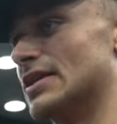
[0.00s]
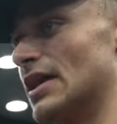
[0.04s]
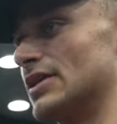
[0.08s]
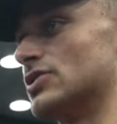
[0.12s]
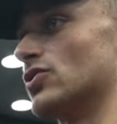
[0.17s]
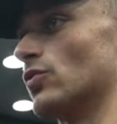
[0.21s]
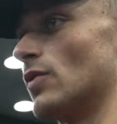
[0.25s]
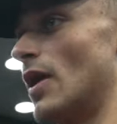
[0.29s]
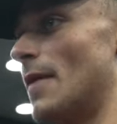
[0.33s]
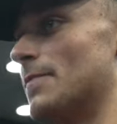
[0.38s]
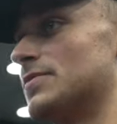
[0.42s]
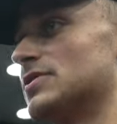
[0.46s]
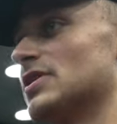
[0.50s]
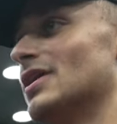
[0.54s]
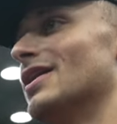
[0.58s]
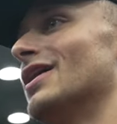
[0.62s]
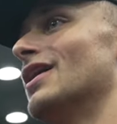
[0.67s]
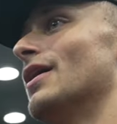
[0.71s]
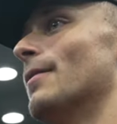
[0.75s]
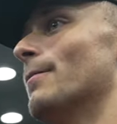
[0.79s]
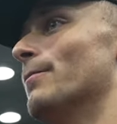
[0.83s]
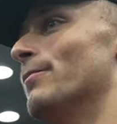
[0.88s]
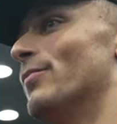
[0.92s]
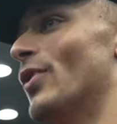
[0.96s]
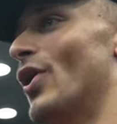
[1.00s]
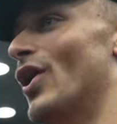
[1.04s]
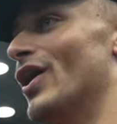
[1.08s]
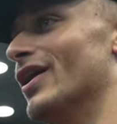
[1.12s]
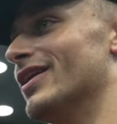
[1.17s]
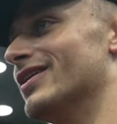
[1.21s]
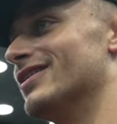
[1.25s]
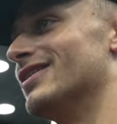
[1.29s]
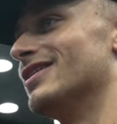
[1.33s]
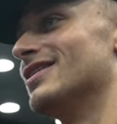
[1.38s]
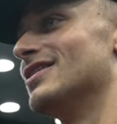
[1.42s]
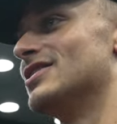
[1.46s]
lots of reps,
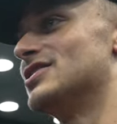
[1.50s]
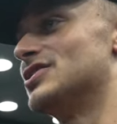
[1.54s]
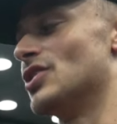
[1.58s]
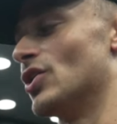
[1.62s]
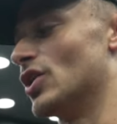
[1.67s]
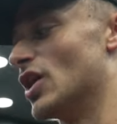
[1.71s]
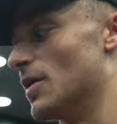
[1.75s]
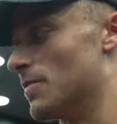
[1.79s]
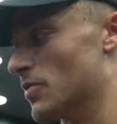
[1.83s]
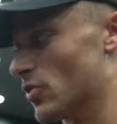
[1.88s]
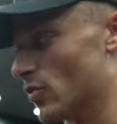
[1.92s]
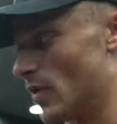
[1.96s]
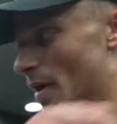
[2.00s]
but still keeping the